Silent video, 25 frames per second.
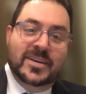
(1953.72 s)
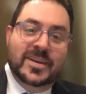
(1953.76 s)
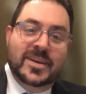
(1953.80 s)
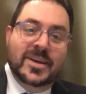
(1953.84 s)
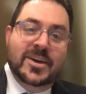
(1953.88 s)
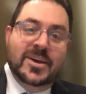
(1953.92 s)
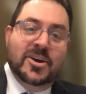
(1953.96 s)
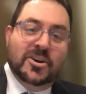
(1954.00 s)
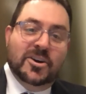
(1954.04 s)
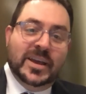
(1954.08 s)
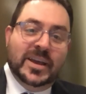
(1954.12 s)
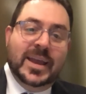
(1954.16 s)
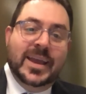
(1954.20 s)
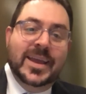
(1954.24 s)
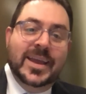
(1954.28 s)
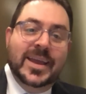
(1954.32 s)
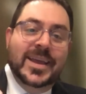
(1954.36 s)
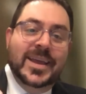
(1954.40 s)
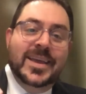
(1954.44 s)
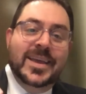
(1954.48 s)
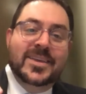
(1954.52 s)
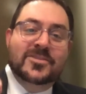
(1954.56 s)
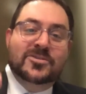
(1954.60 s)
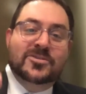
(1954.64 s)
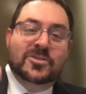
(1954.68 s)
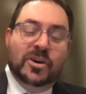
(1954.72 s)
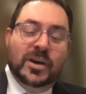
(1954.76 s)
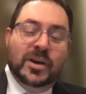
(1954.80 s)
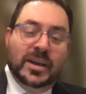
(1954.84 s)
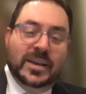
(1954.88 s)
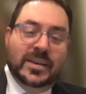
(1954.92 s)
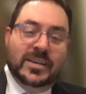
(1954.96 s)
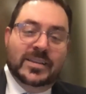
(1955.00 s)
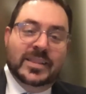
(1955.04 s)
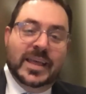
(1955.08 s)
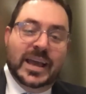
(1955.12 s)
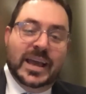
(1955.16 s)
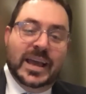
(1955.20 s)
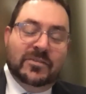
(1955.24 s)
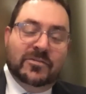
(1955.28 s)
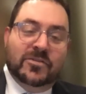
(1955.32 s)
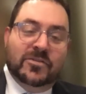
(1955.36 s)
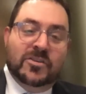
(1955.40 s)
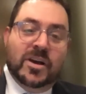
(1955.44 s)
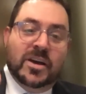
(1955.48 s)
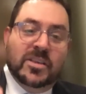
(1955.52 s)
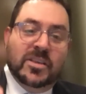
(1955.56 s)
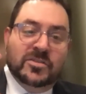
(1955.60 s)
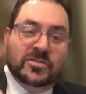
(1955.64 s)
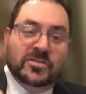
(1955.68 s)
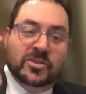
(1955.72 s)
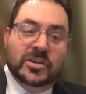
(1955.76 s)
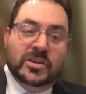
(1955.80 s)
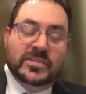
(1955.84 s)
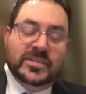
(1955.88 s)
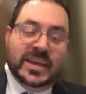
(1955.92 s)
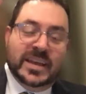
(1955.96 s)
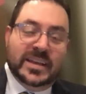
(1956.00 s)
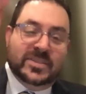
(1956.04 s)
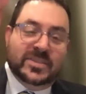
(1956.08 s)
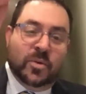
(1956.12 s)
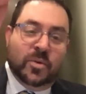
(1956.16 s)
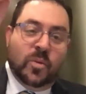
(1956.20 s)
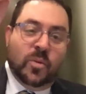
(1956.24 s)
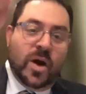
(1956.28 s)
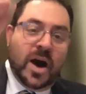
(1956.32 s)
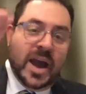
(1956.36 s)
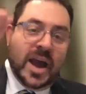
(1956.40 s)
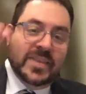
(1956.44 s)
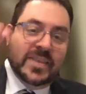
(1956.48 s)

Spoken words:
Okay. So like for others, so it's like the why,